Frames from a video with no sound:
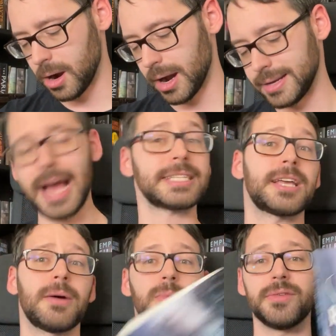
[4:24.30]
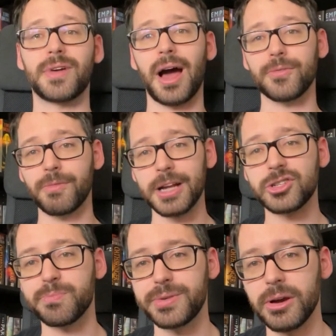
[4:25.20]
All right, next up, we've got
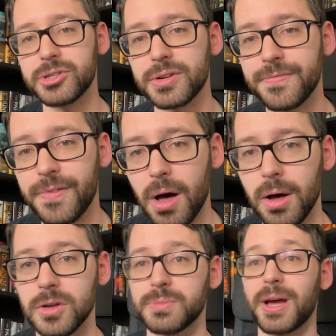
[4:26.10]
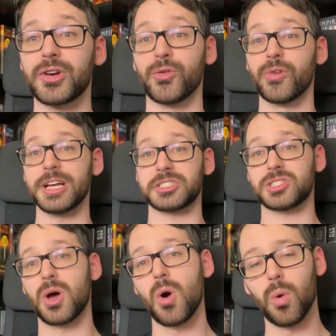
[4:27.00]
Retribution Falls by
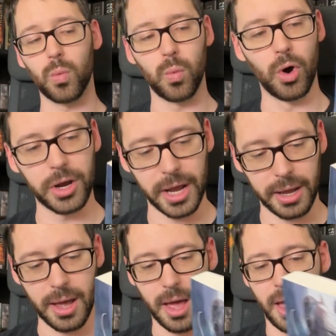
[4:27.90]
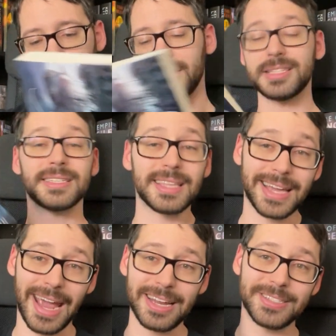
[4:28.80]
Chris Wooding. This is the
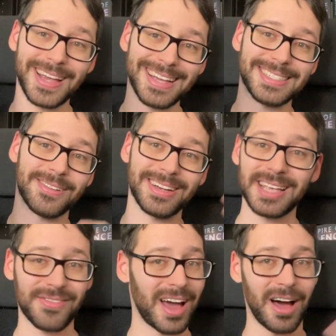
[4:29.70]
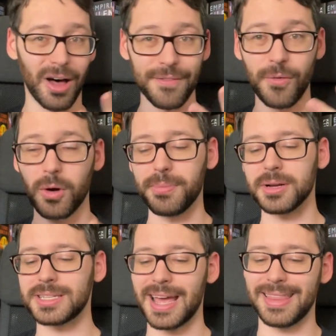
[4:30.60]
K D J series. I've got all four
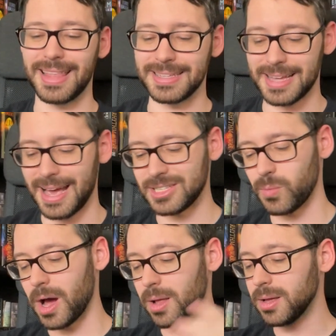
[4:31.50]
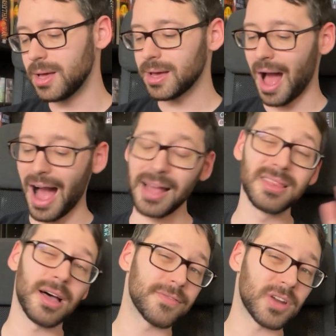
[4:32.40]
books in this as well. I
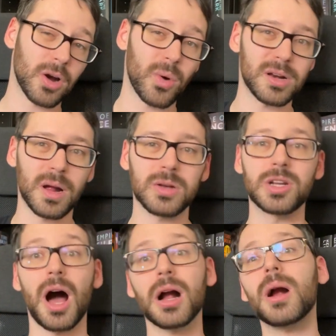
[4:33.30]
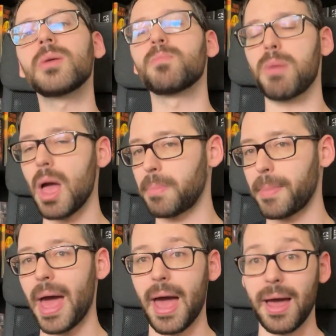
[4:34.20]
love Darkwater. Dark, bah, bah,
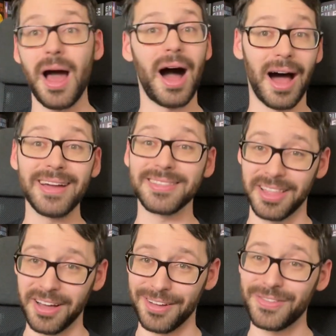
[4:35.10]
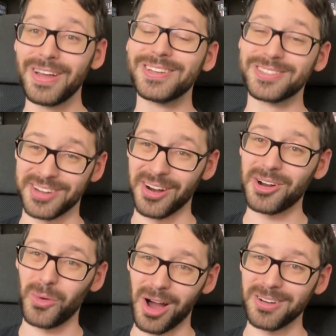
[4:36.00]
bah. I love
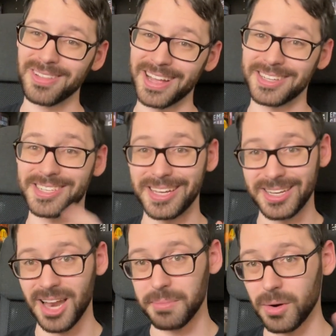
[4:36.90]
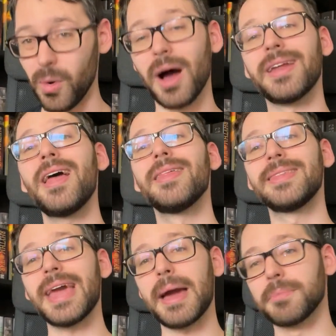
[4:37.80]
Darkwater Legacy. Number one,
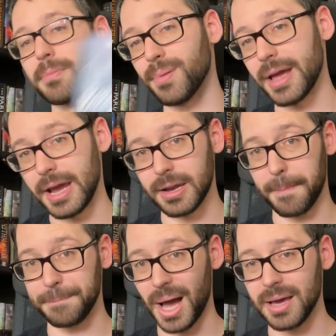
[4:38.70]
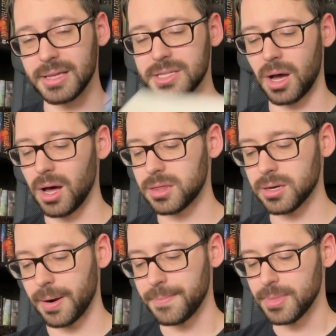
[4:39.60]
The Ember Blade by this
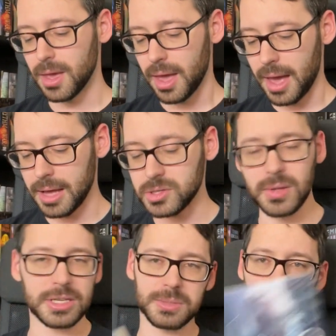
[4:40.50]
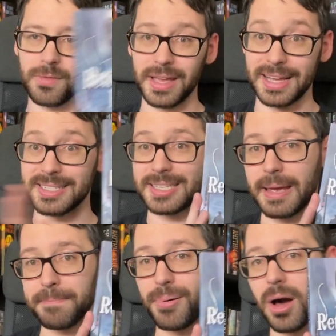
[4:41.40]
author. And so this is more of like a
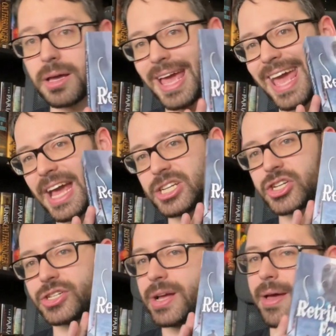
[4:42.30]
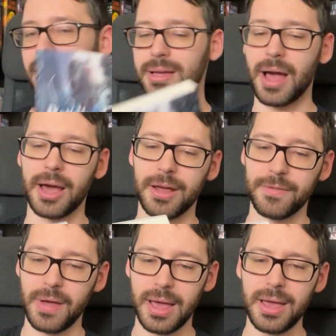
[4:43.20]
steampunk-ish kind
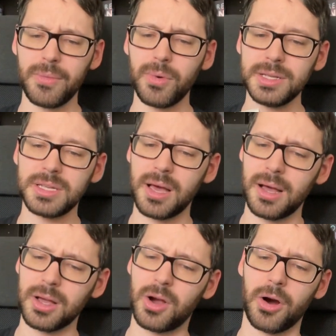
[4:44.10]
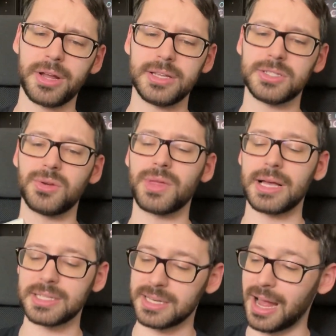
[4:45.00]
of... It was uh, Guardians two
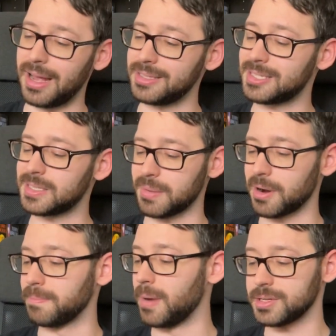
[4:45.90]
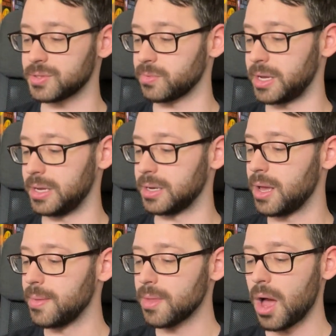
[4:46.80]
thousand nine Summer Must Read.
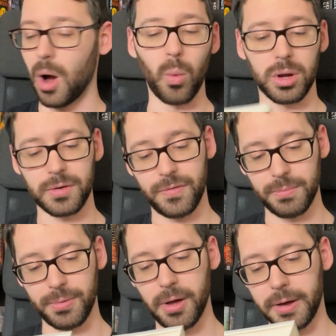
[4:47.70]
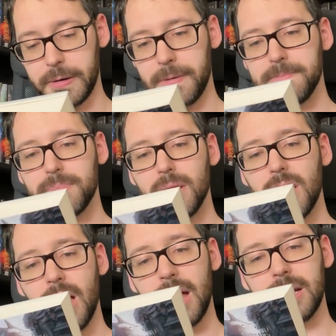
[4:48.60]
A wonderful book.
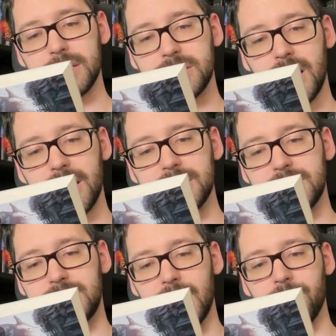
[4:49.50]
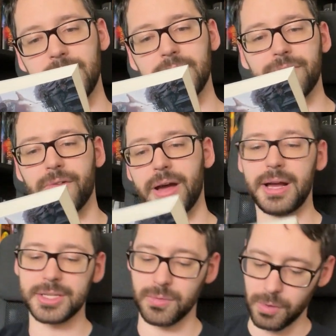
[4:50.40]
And it says, Darian
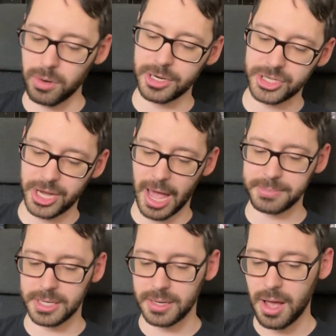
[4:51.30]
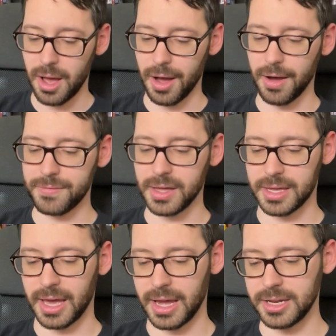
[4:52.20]
Frey is a roguish captain of the
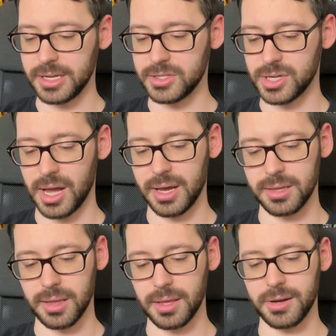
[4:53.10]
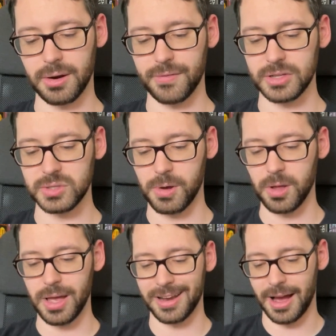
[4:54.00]
K D J, the leader of a
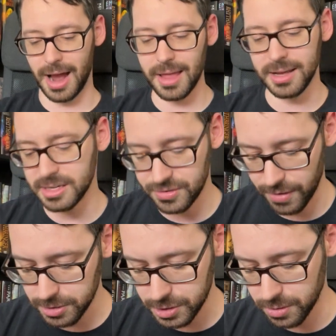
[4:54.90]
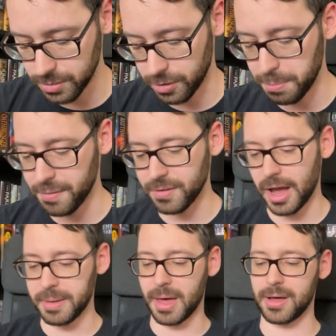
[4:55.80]
small and highly dysfunctional group of
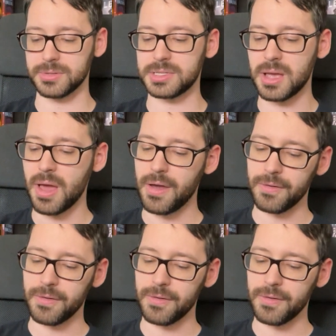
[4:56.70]
layabouts.